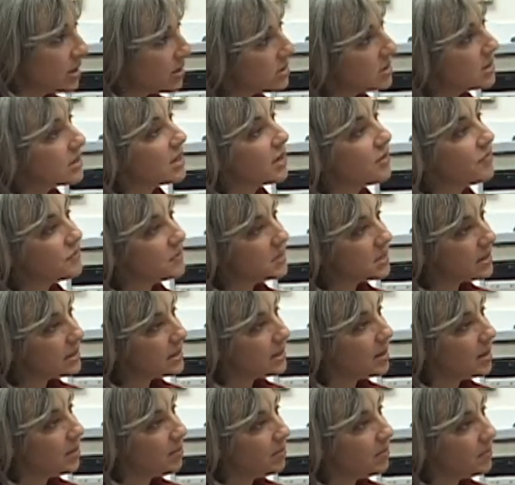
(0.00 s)

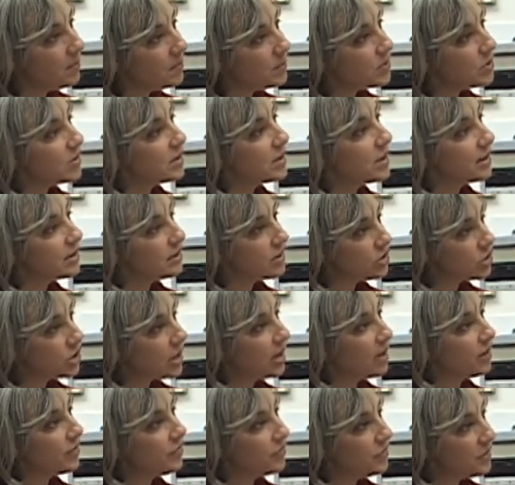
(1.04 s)
self-esteem so that the
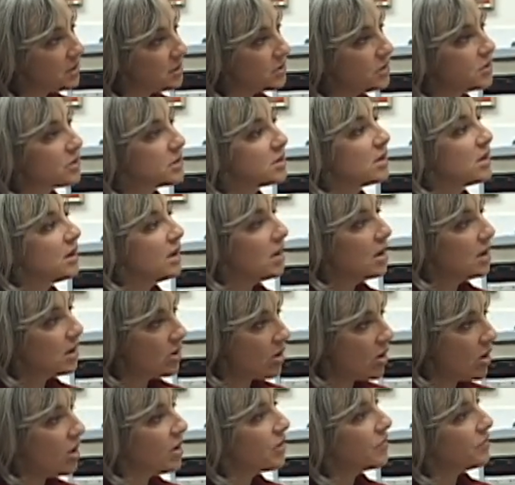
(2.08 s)
child feels
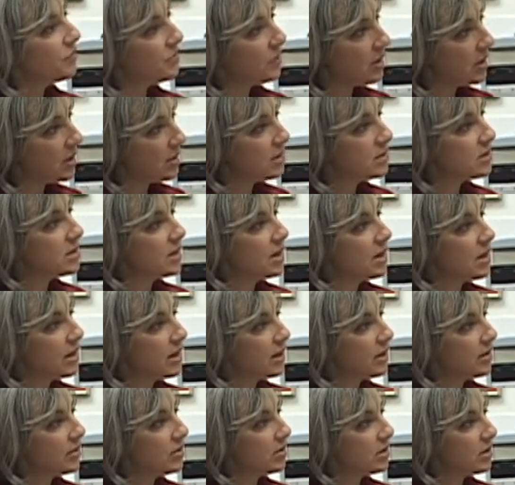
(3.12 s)
confident
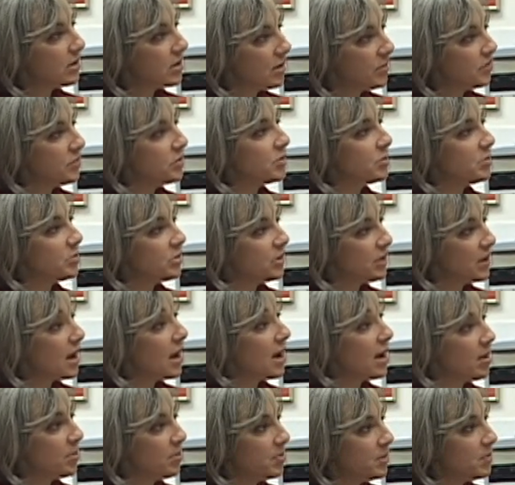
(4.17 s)
and comfortable and
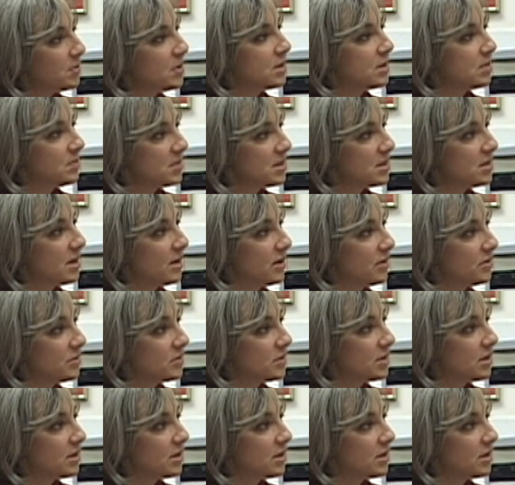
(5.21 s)
happy with themselves.